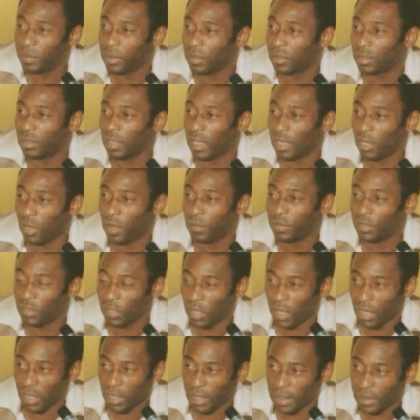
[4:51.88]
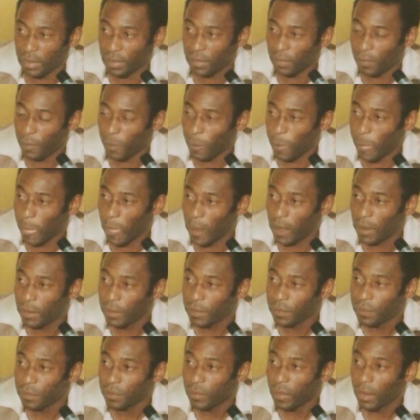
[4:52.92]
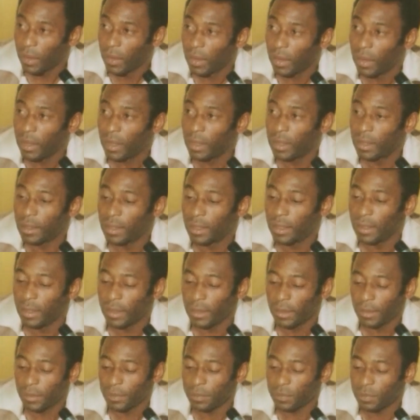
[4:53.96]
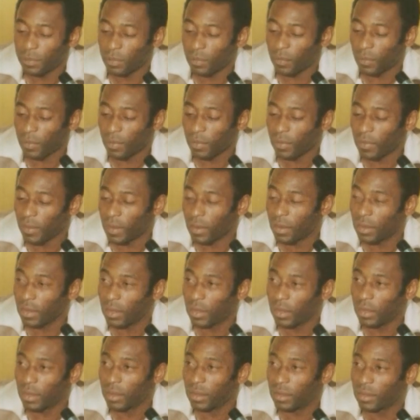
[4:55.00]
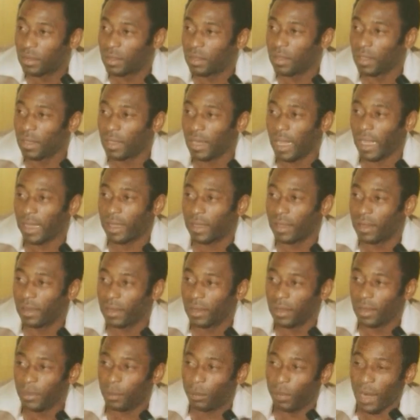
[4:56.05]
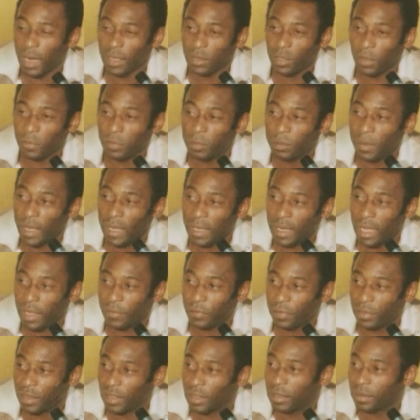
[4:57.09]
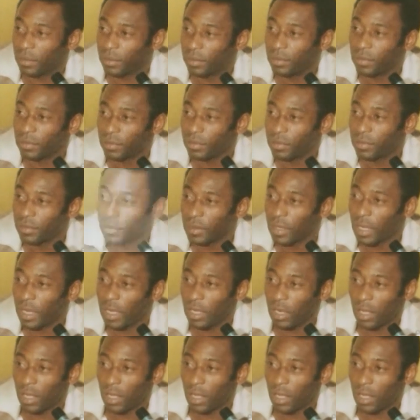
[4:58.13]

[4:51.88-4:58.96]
because I love soccer. And uh, it's uh, like a uh, part of my life I, I